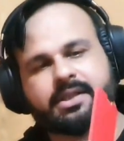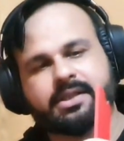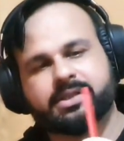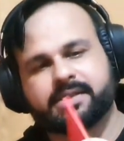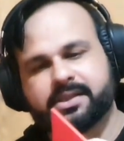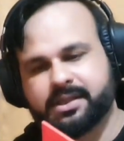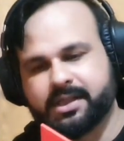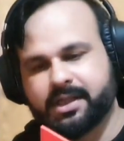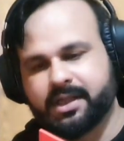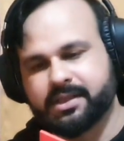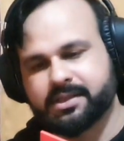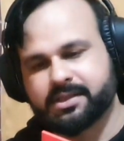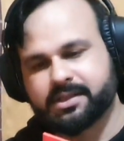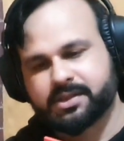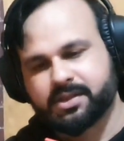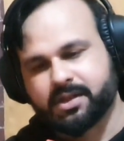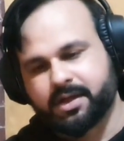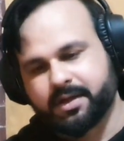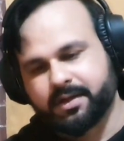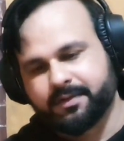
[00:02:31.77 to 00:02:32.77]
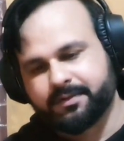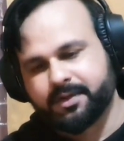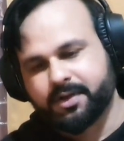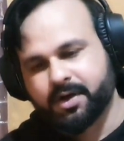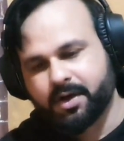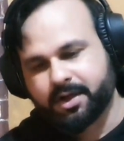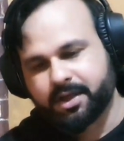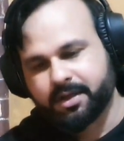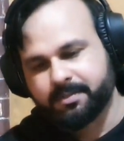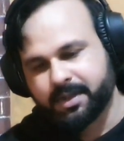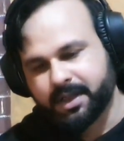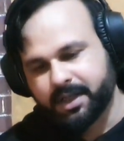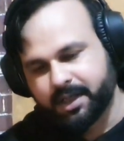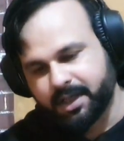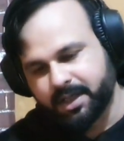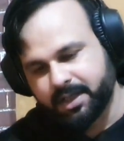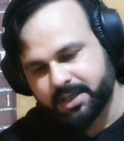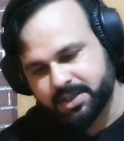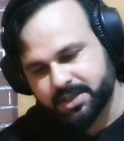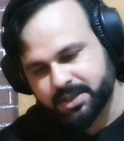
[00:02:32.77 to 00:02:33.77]
This is sort of
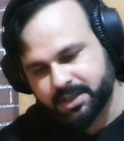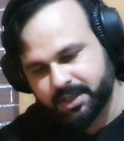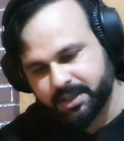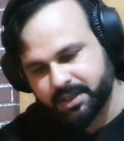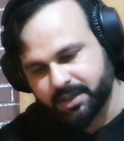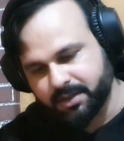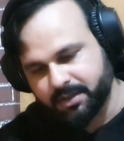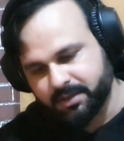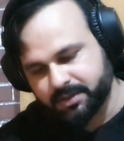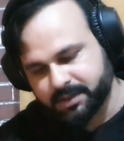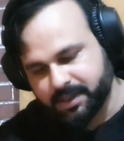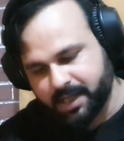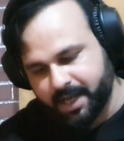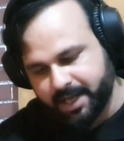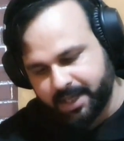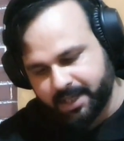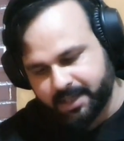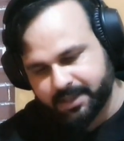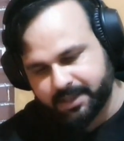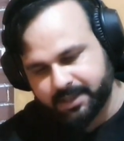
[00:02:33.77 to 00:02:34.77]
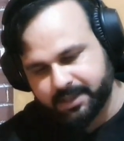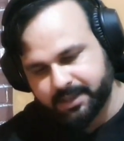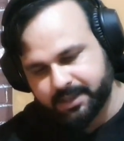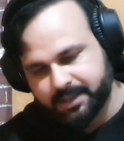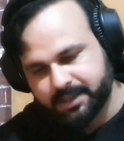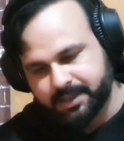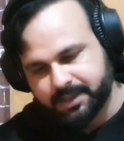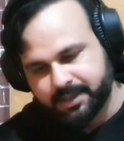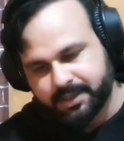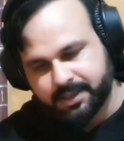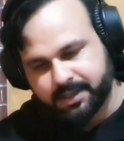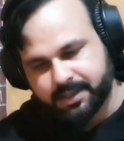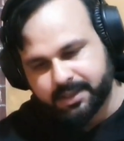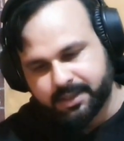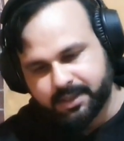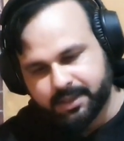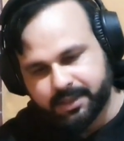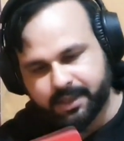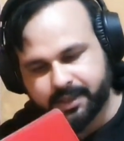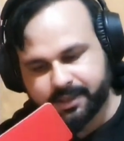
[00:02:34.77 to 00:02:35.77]
documentation, looks like.
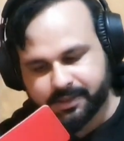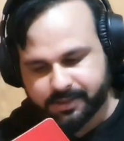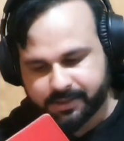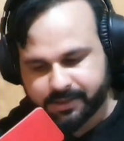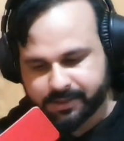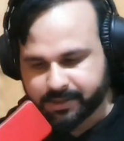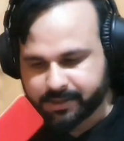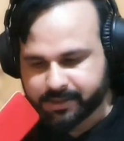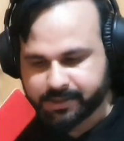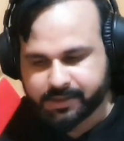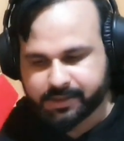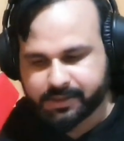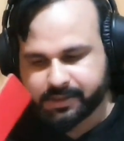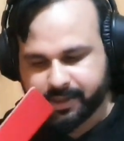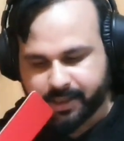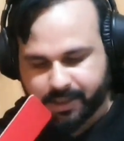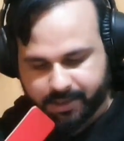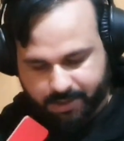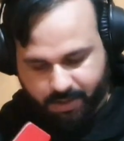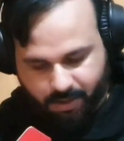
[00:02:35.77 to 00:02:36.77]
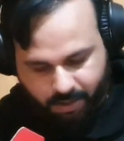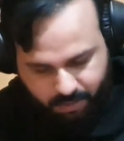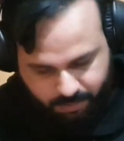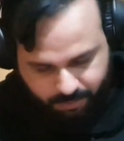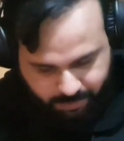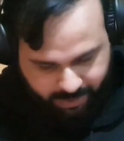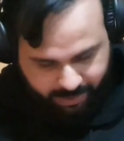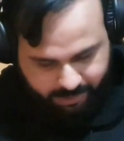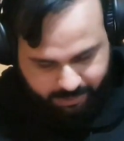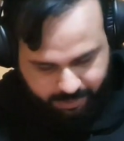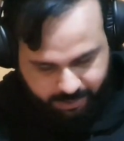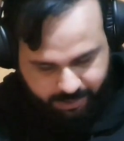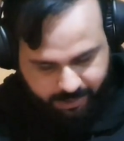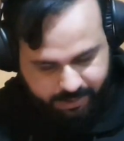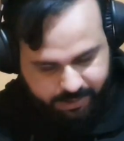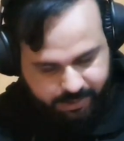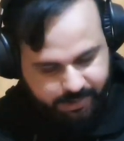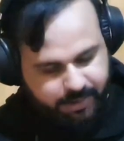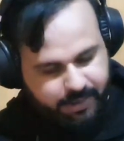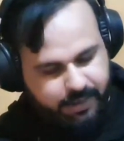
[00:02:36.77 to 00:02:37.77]
Yes, this is, oh my
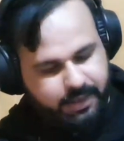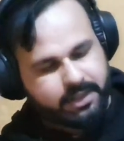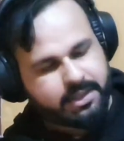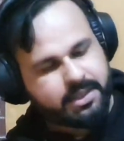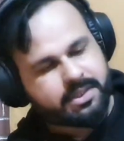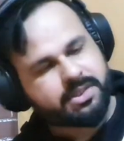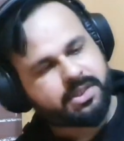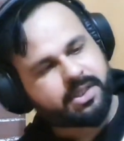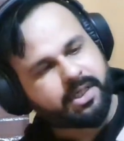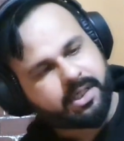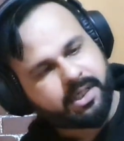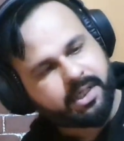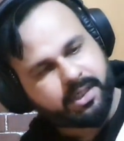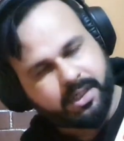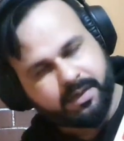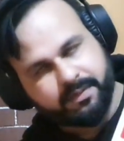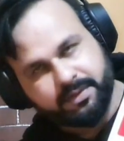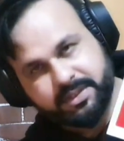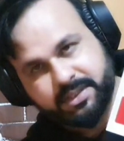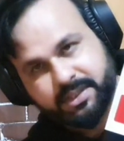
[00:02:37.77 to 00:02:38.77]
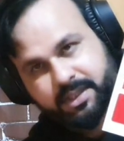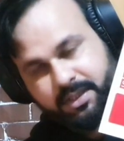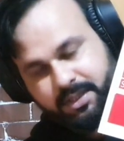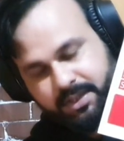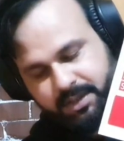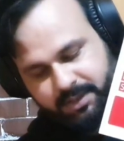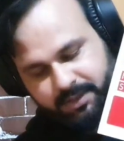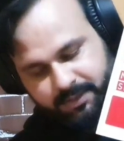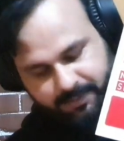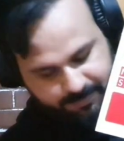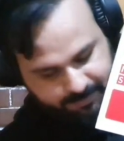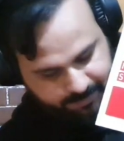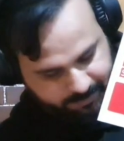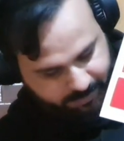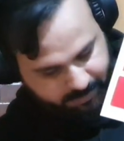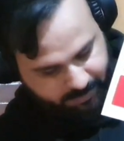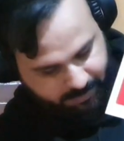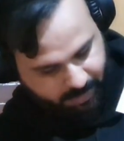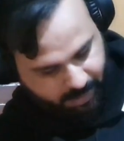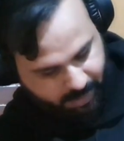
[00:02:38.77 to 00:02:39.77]
goodness. Sticker, never settle.
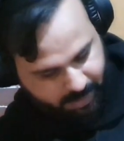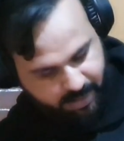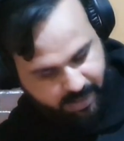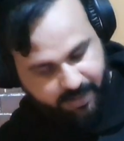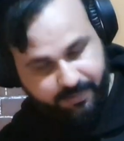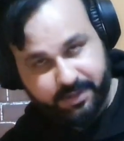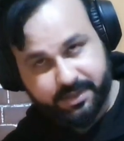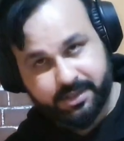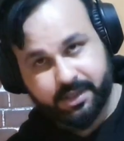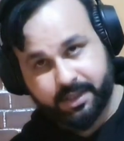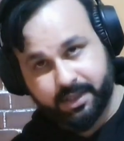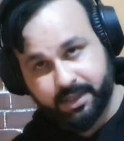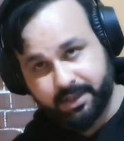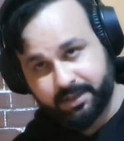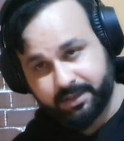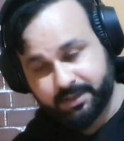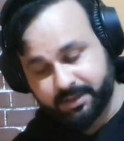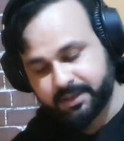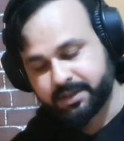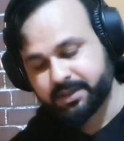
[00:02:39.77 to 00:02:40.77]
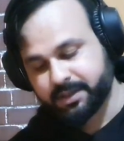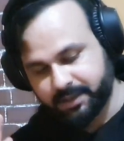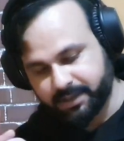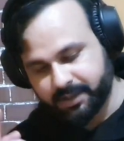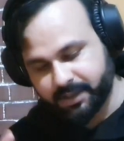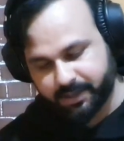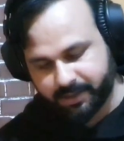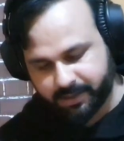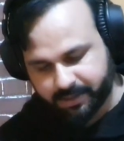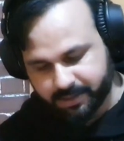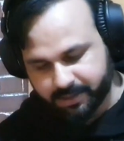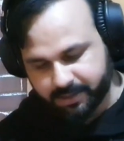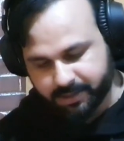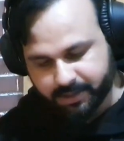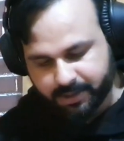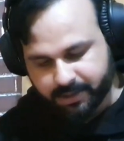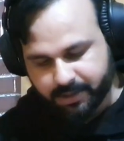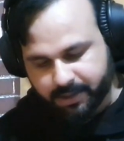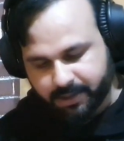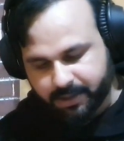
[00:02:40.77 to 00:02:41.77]
Never settle. Yeah.
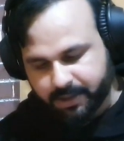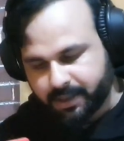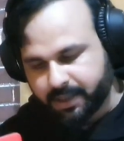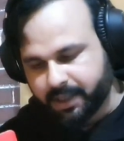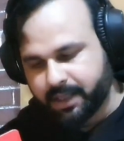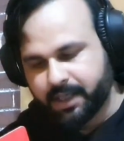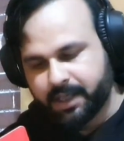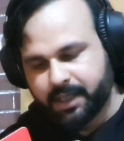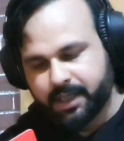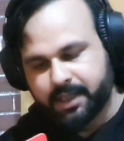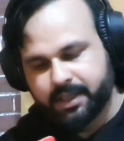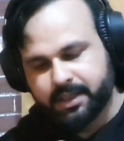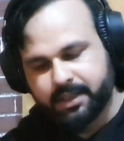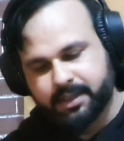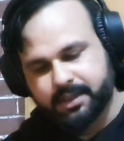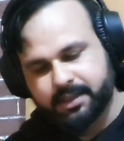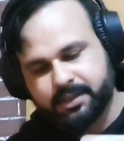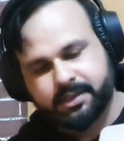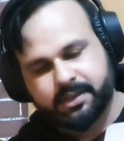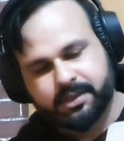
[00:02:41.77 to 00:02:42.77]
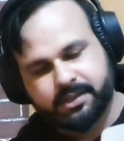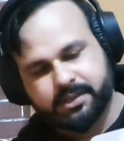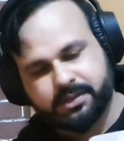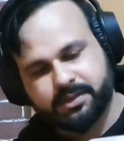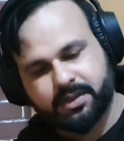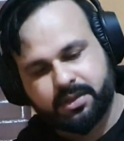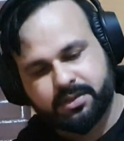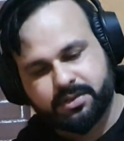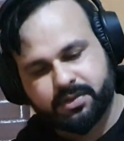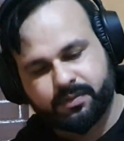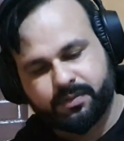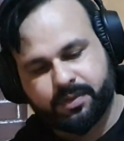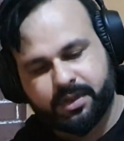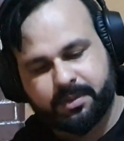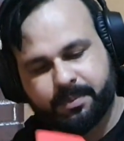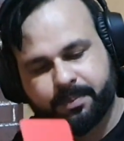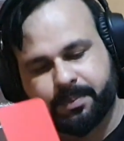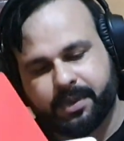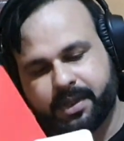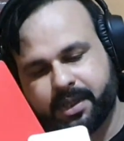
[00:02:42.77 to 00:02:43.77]
And this is also
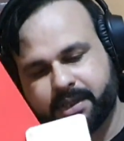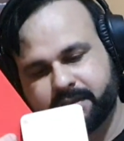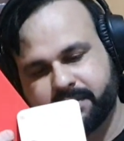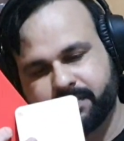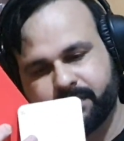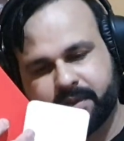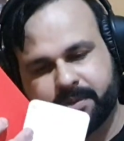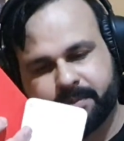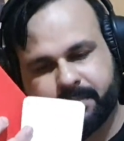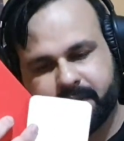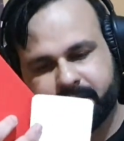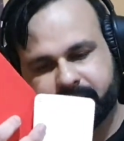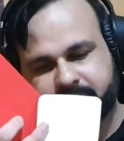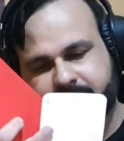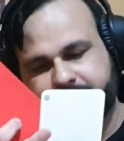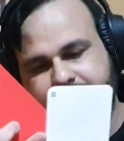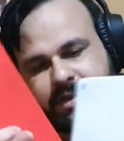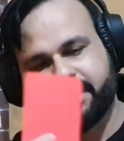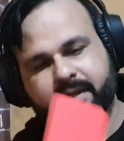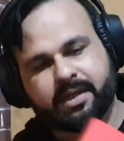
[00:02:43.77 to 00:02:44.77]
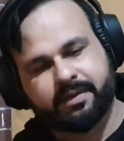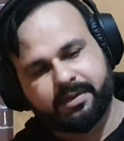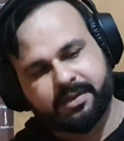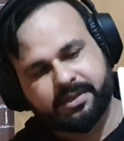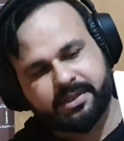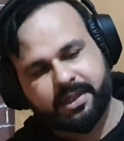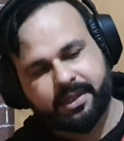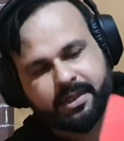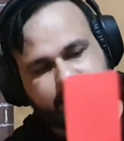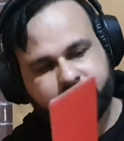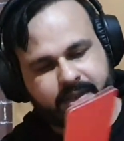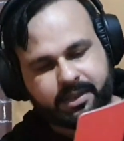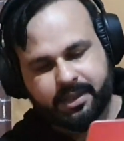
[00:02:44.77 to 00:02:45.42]
OnePlus 7, never settle.